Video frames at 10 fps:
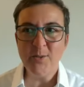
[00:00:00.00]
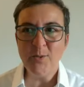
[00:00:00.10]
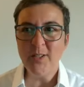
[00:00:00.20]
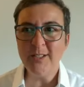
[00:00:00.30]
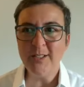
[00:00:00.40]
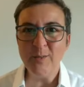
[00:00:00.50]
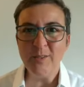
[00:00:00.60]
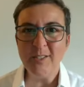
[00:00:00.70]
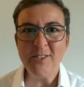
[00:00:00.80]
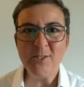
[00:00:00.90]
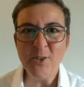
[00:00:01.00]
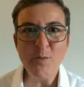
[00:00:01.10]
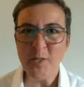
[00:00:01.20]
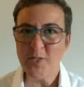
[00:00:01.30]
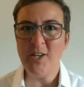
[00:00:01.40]
Well, there's so
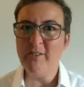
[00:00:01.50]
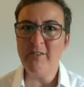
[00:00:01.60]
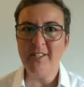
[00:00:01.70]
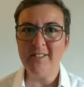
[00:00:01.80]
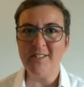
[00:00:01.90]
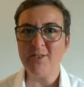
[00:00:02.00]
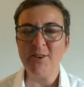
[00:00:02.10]
much evidence